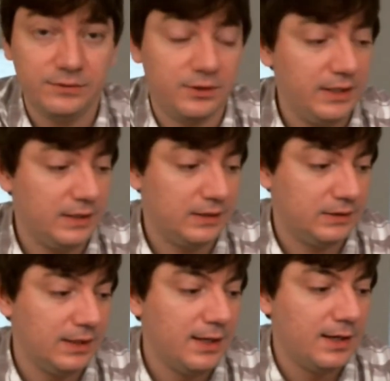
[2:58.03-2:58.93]
for
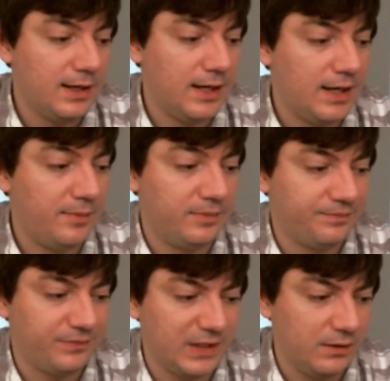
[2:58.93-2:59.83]
his
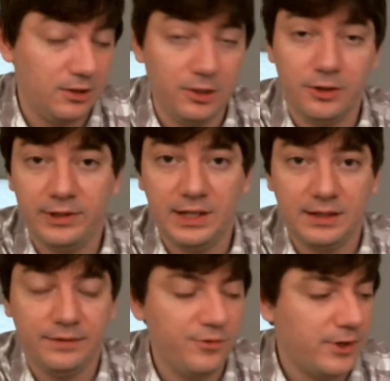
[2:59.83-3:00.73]

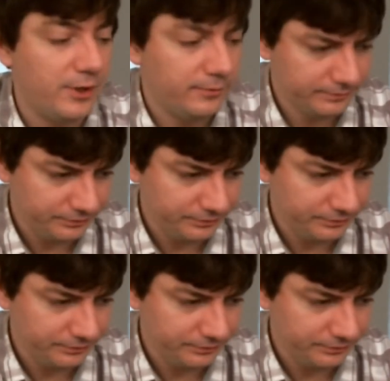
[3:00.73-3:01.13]
clothing, if you will,